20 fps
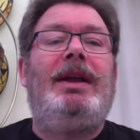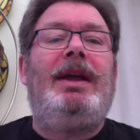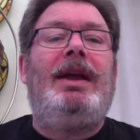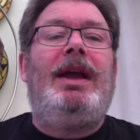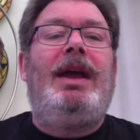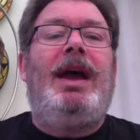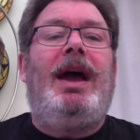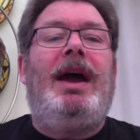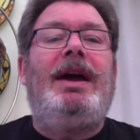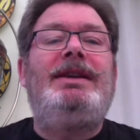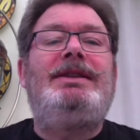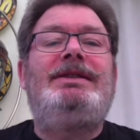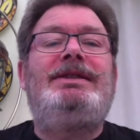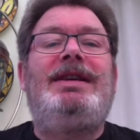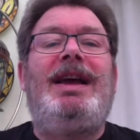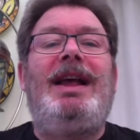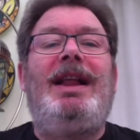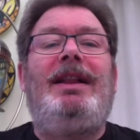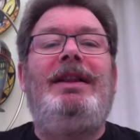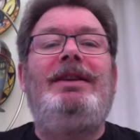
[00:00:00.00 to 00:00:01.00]
"I
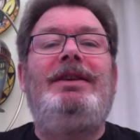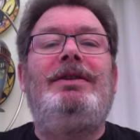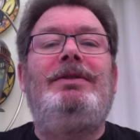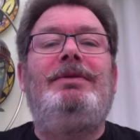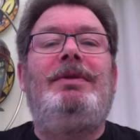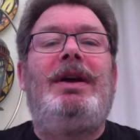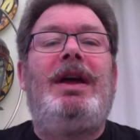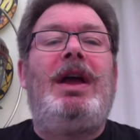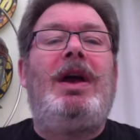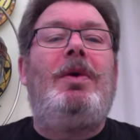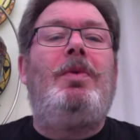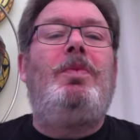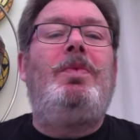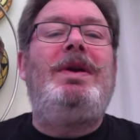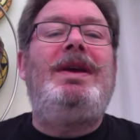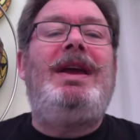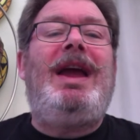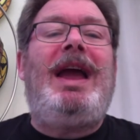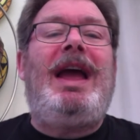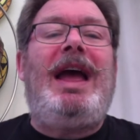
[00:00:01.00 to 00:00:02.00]
tell you,
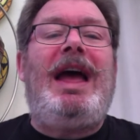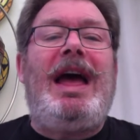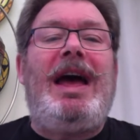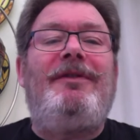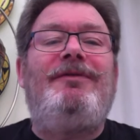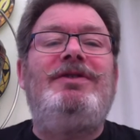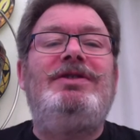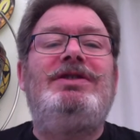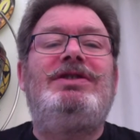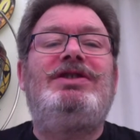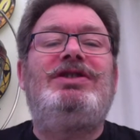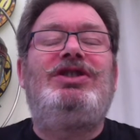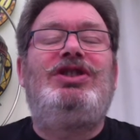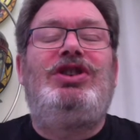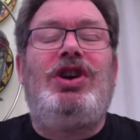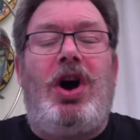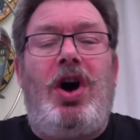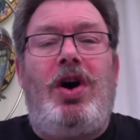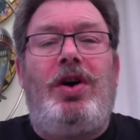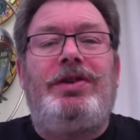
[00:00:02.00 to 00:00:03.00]
we haven't
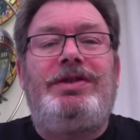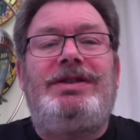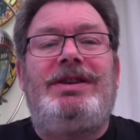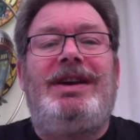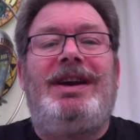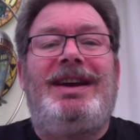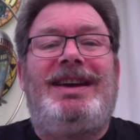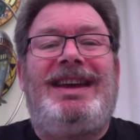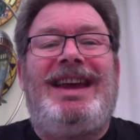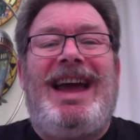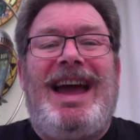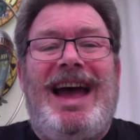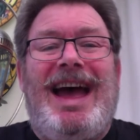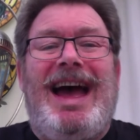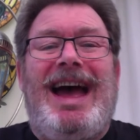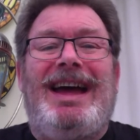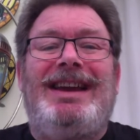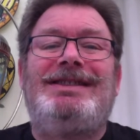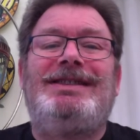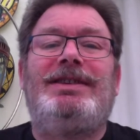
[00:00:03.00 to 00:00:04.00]
got a
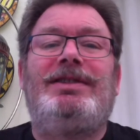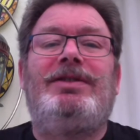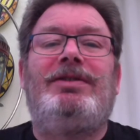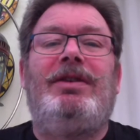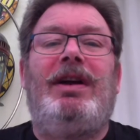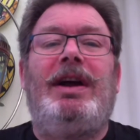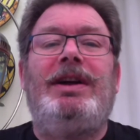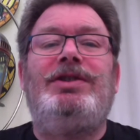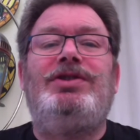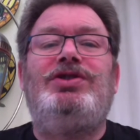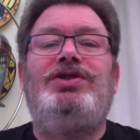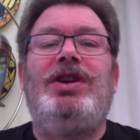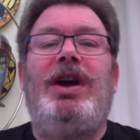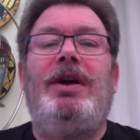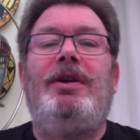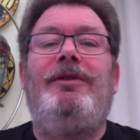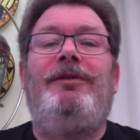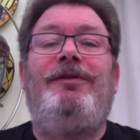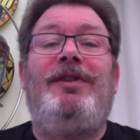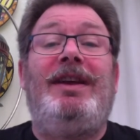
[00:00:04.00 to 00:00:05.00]
cat," cried
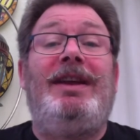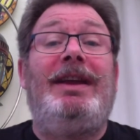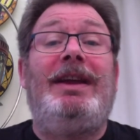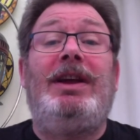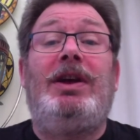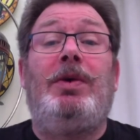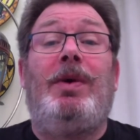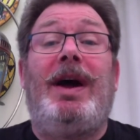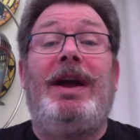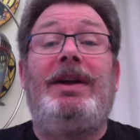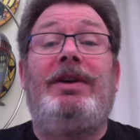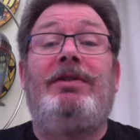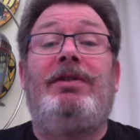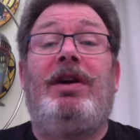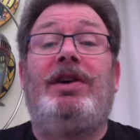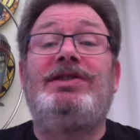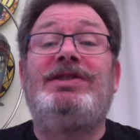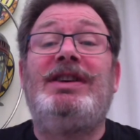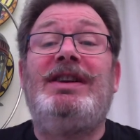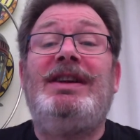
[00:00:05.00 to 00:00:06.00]
Joe, feeling quite
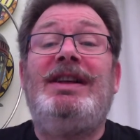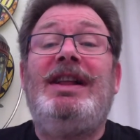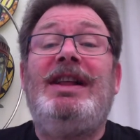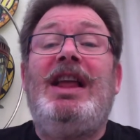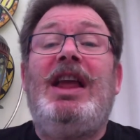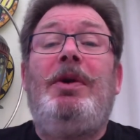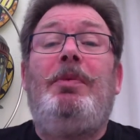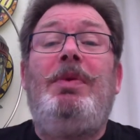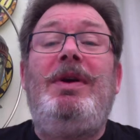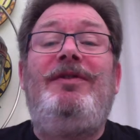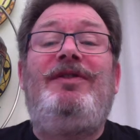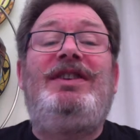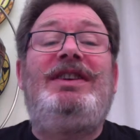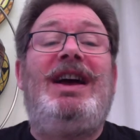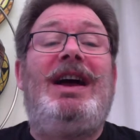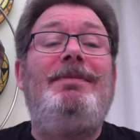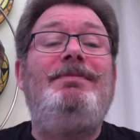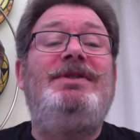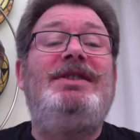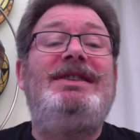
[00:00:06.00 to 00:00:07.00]
cross. "We've
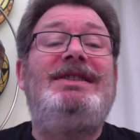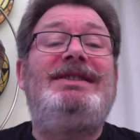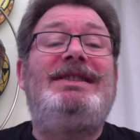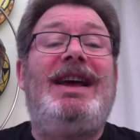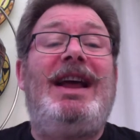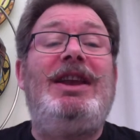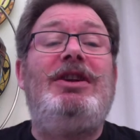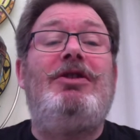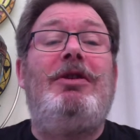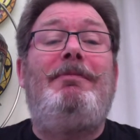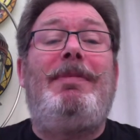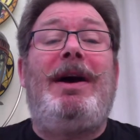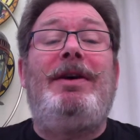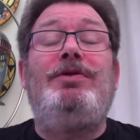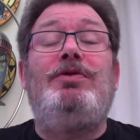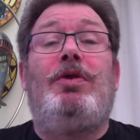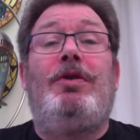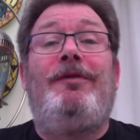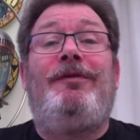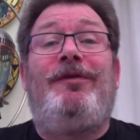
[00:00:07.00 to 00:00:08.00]
come to tell you about
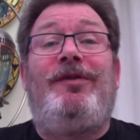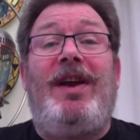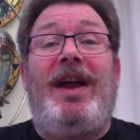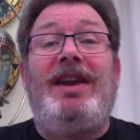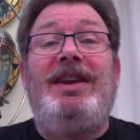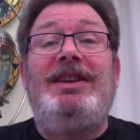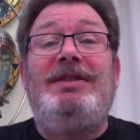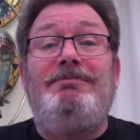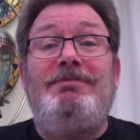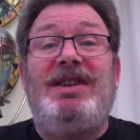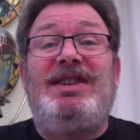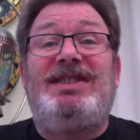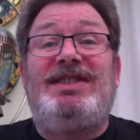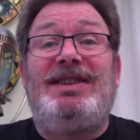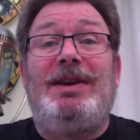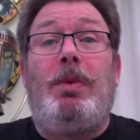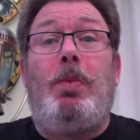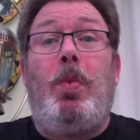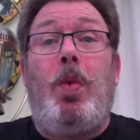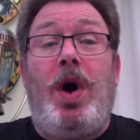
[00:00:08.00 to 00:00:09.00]
your friend,
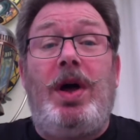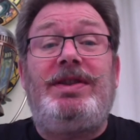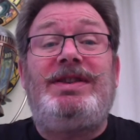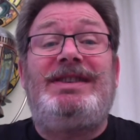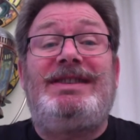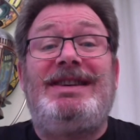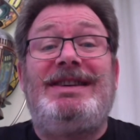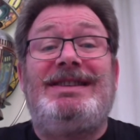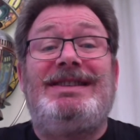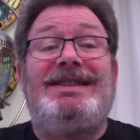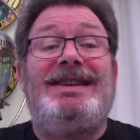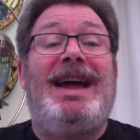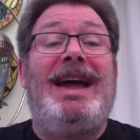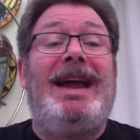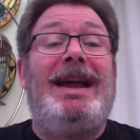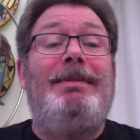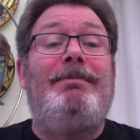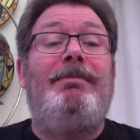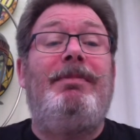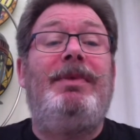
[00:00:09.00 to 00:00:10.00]
Mr. What's-his-name."